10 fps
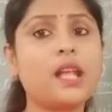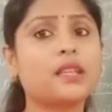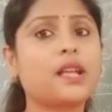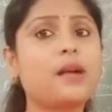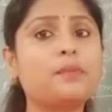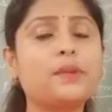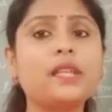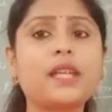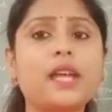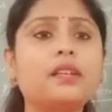The
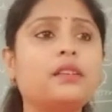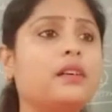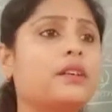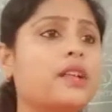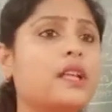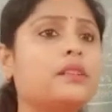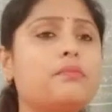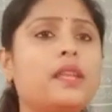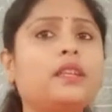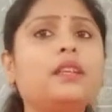company can
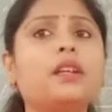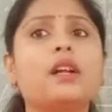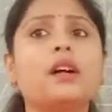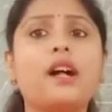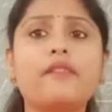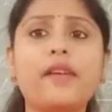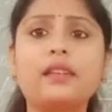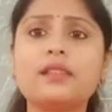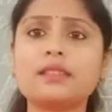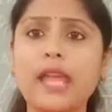run many
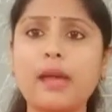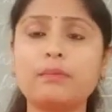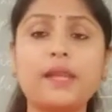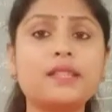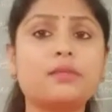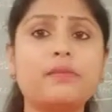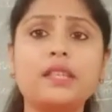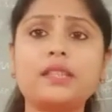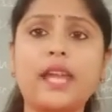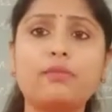awareness campaigns,
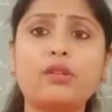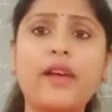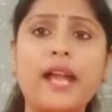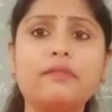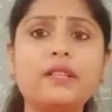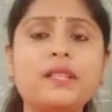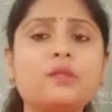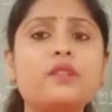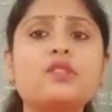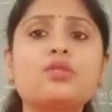many type of
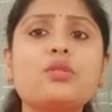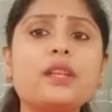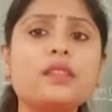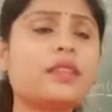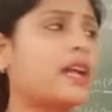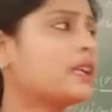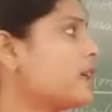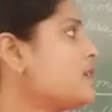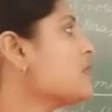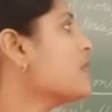advertisements. So in that
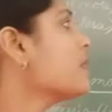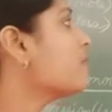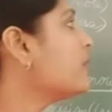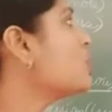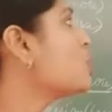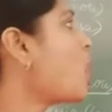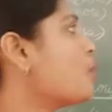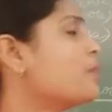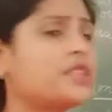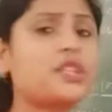case, when the
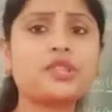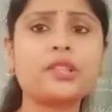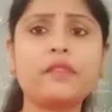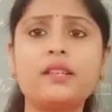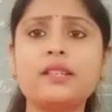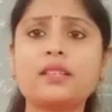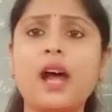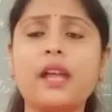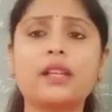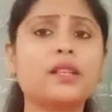competition level is
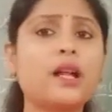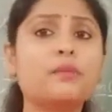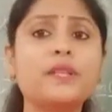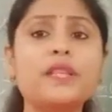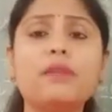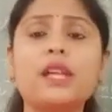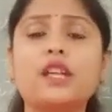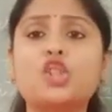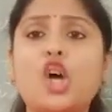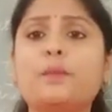high, the company may
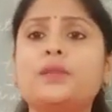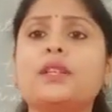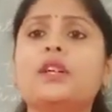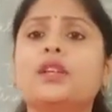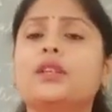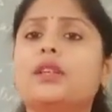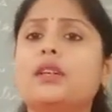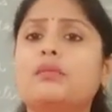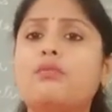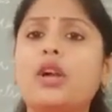adopt
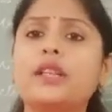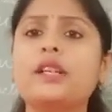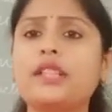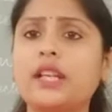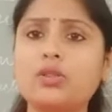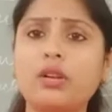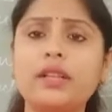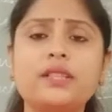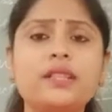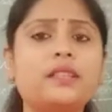modern
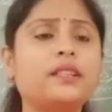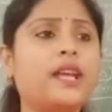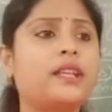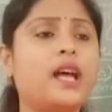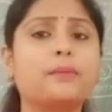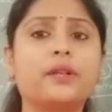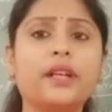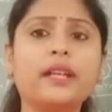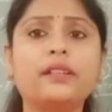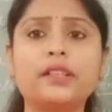technologies, it can
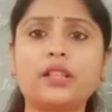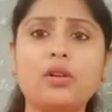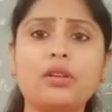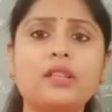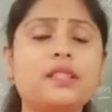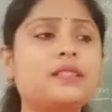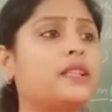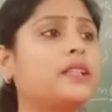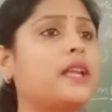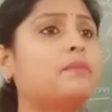upgrade the technologies,
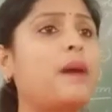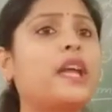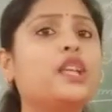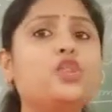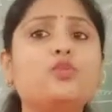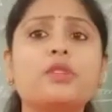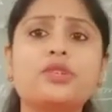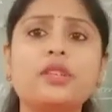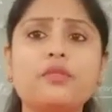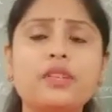it can buy new
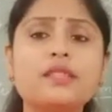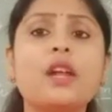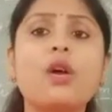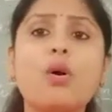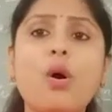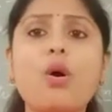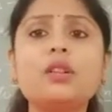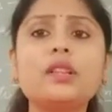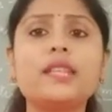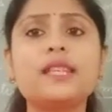machineries.
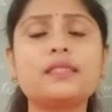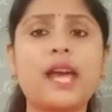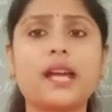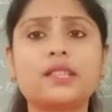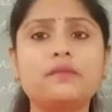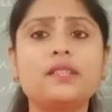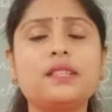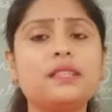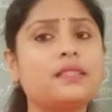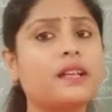All these
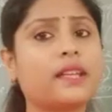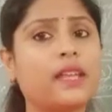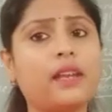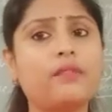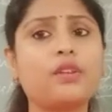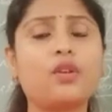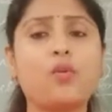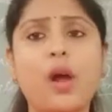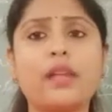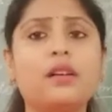activities again
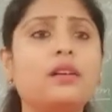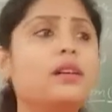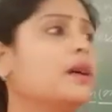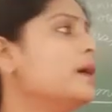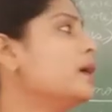require